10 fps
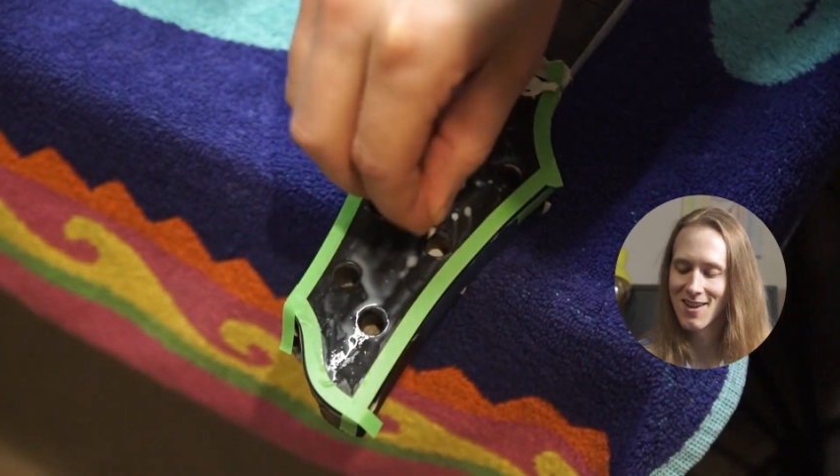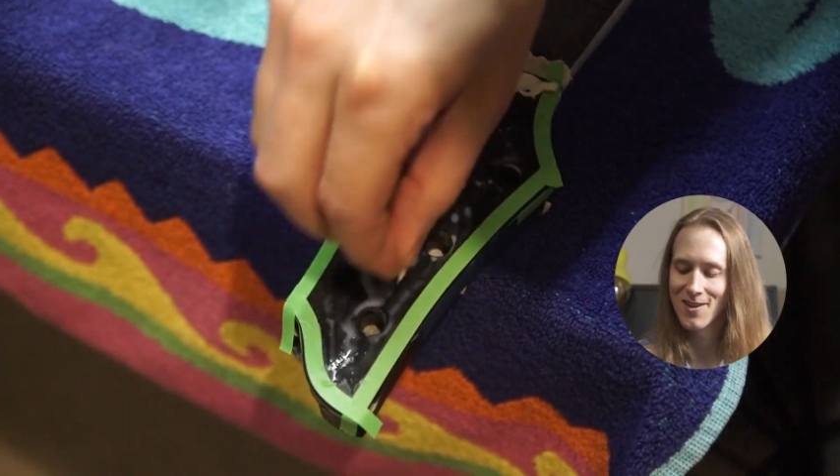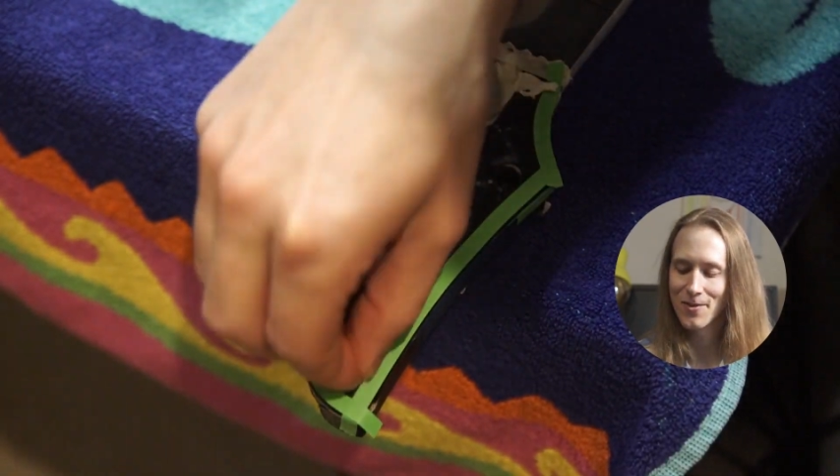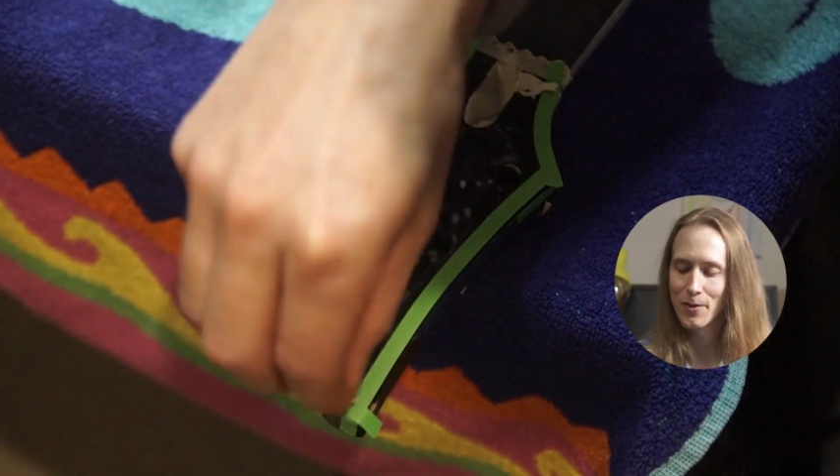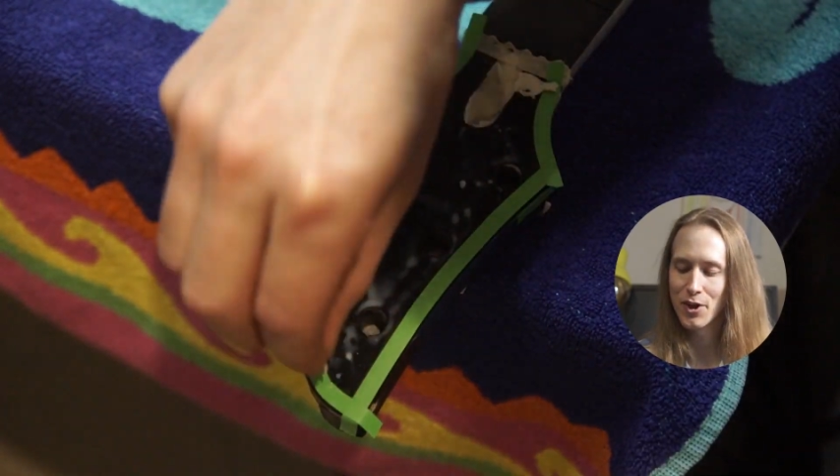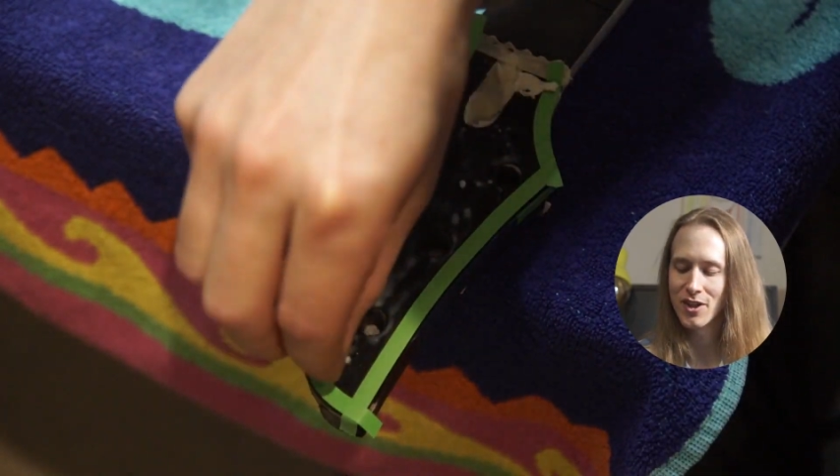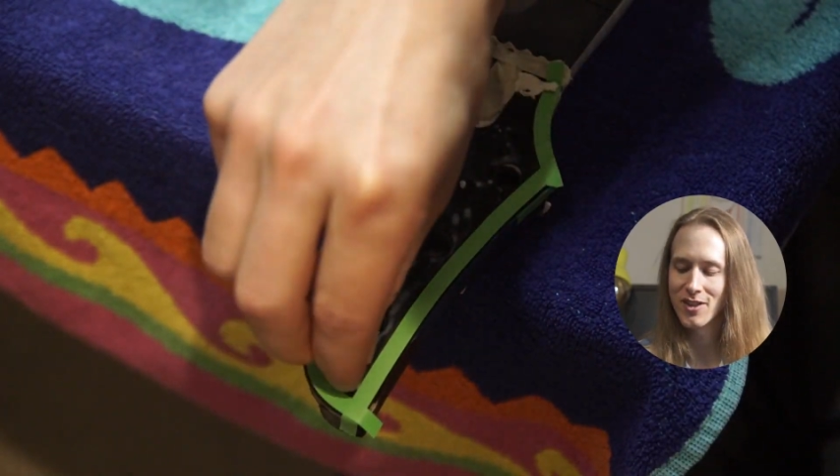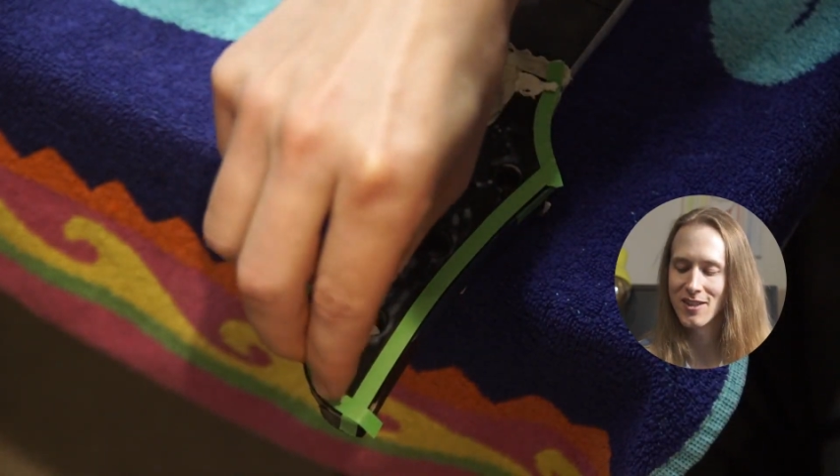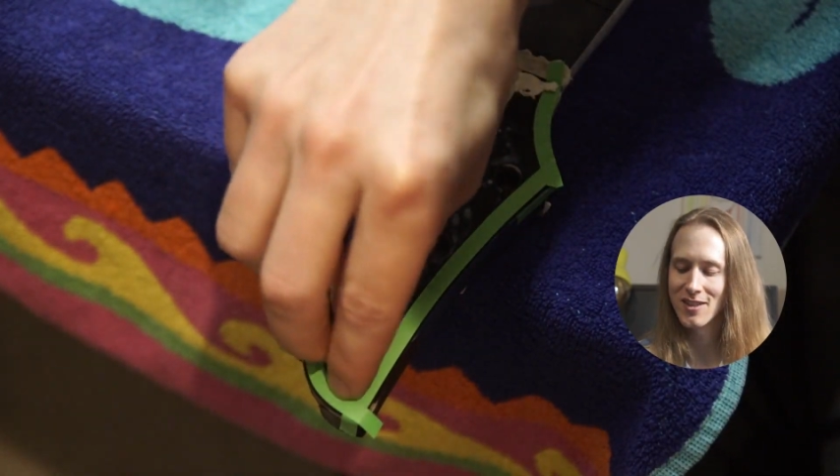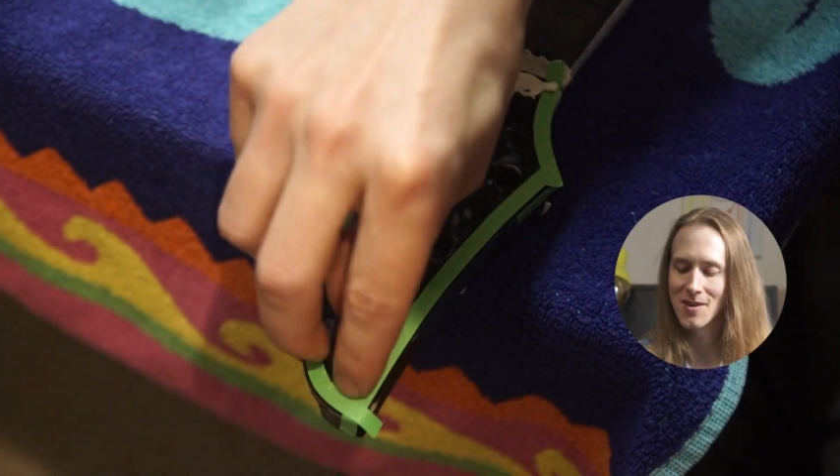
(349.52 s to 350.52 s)
which
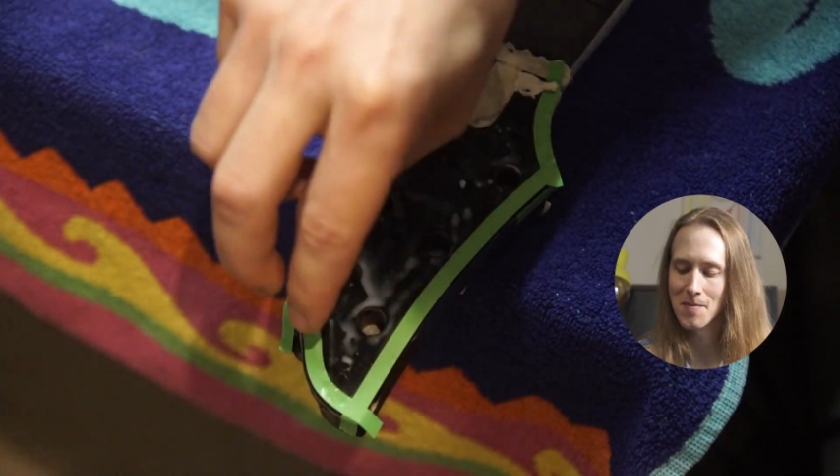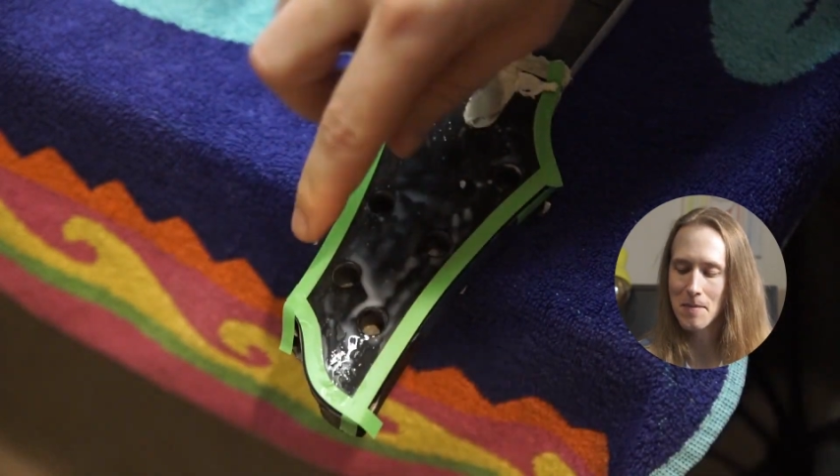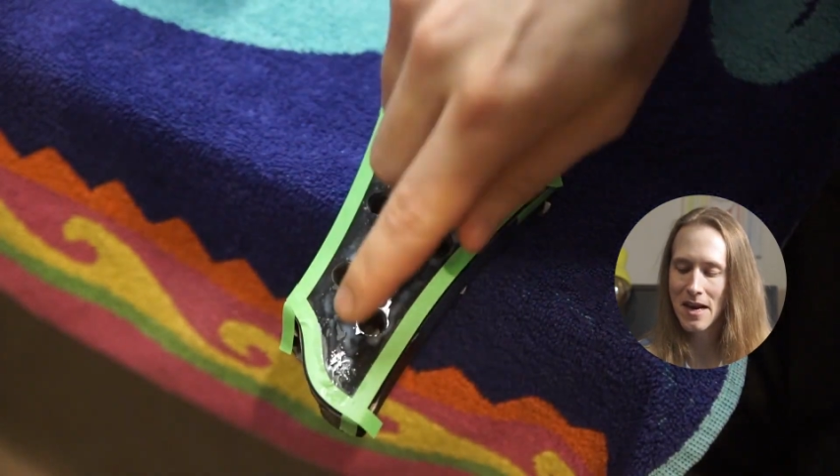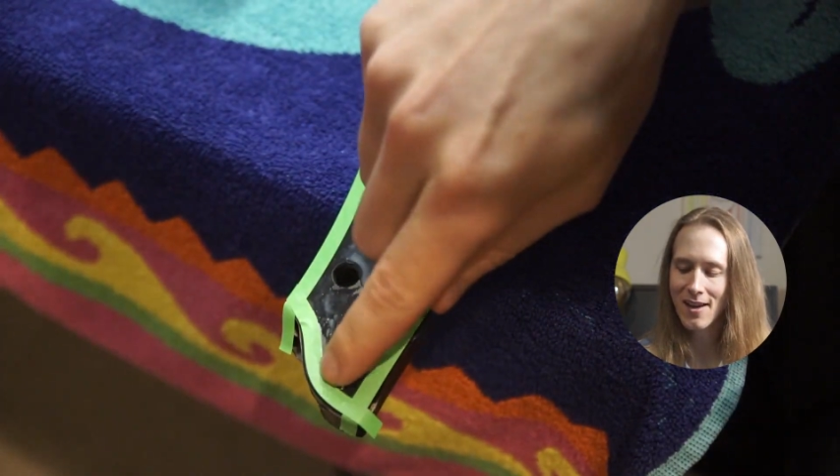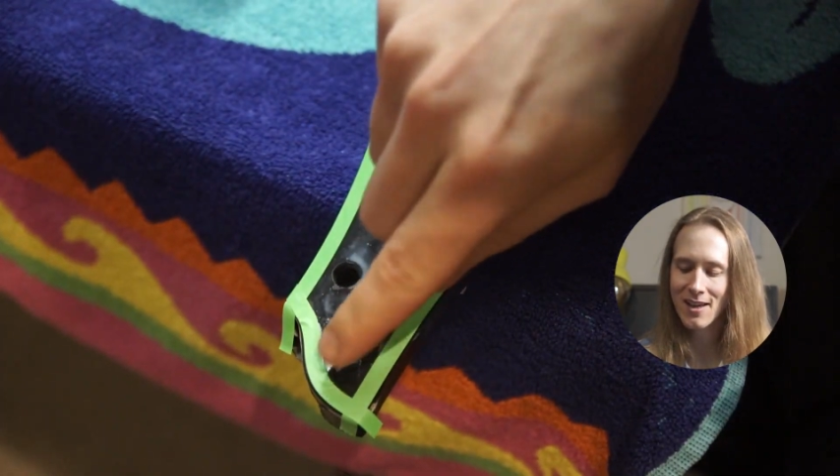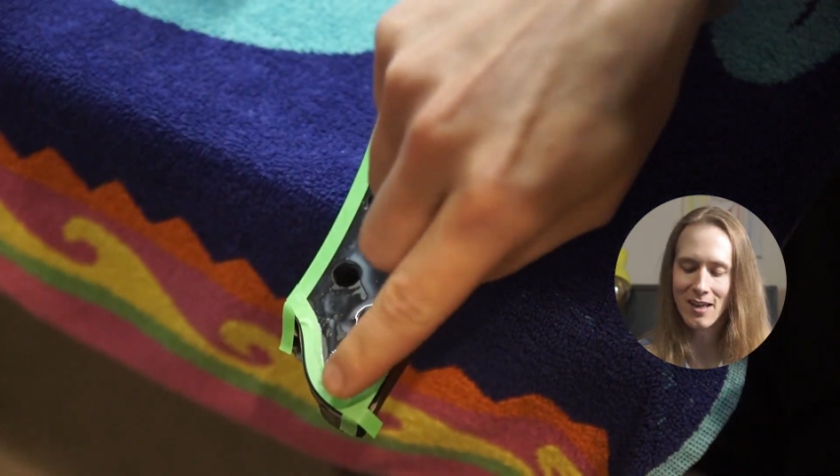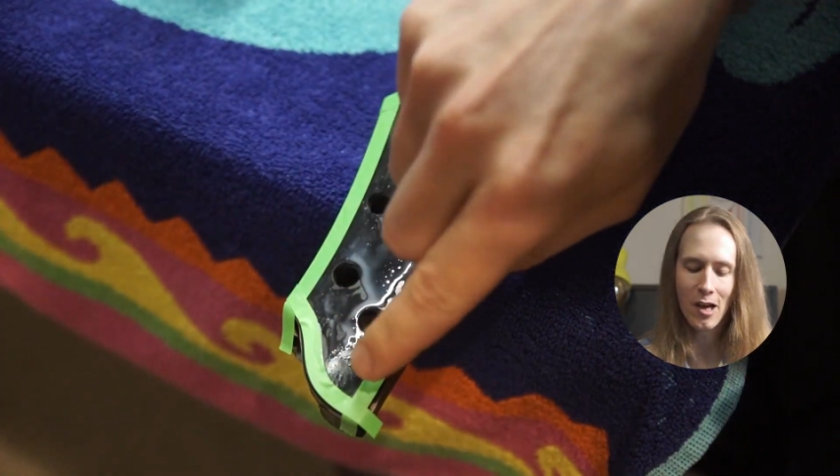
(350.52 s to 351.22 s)
is this milky